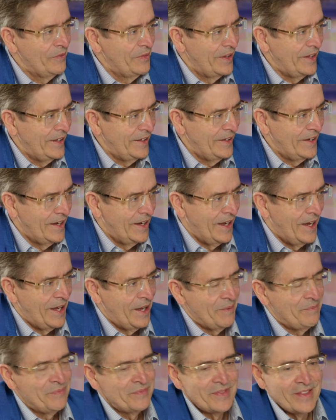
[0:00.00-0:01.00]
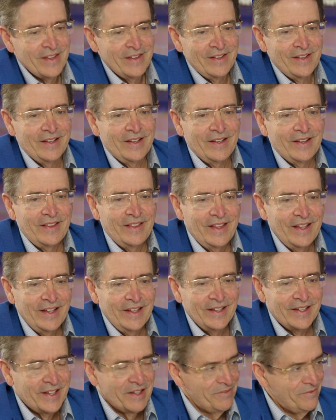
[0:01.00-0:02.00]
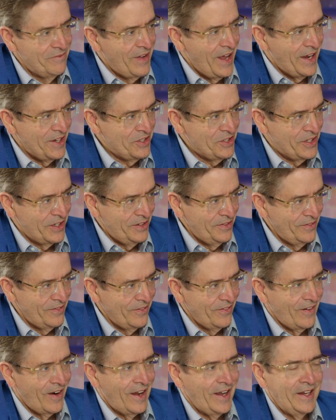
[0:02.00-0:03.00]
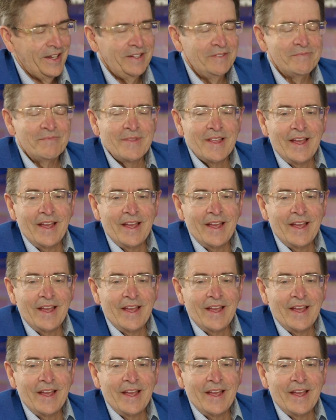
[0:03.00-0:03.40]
the convention, right?